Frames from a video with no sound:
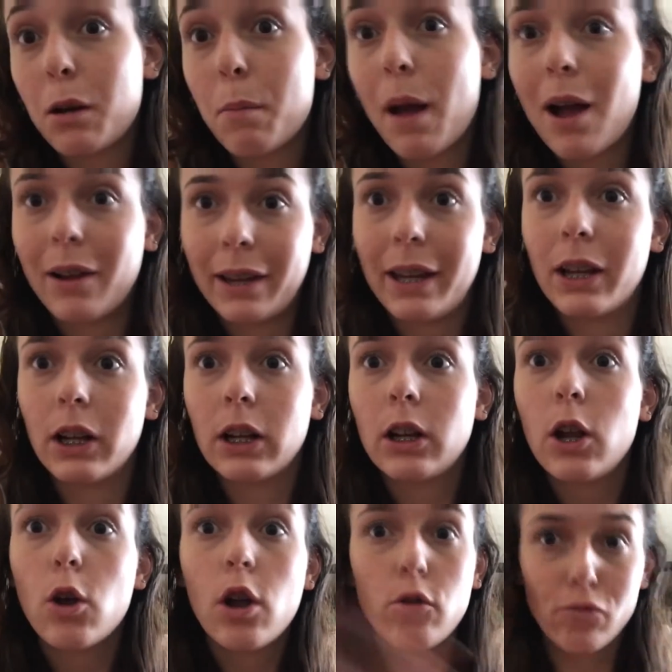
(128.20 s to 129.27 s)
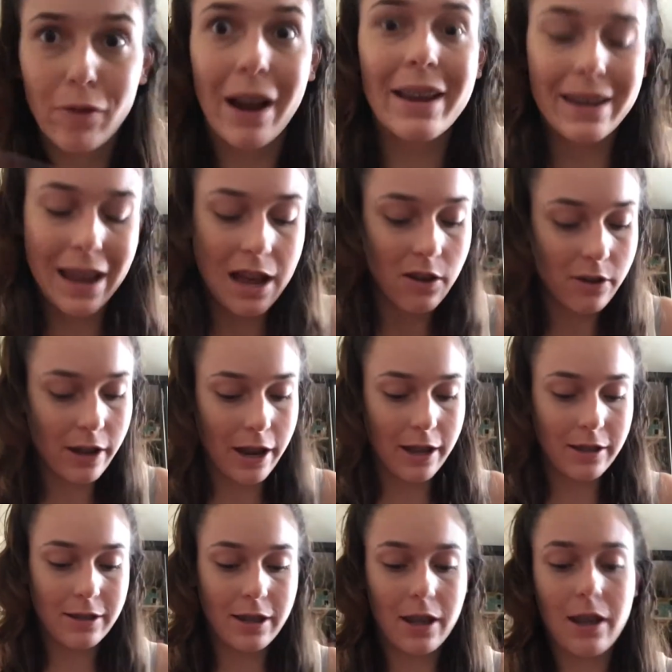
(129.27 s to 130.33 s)
about here and right now
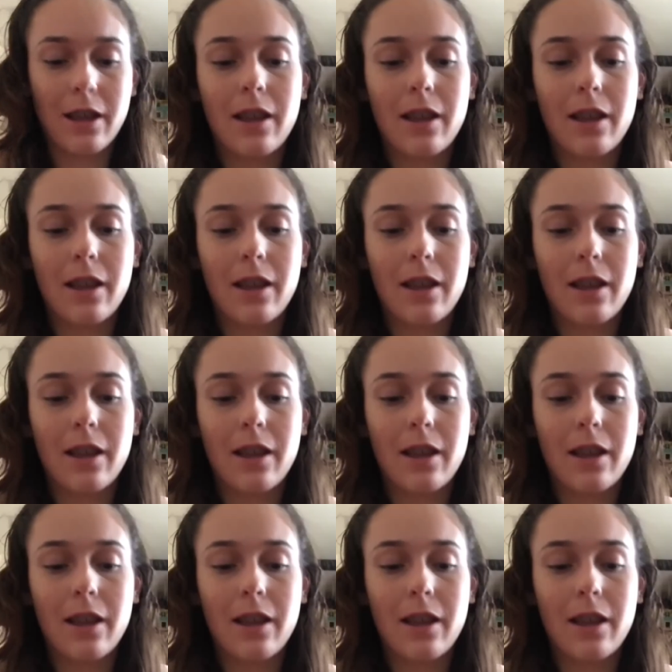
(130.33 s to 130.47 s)
is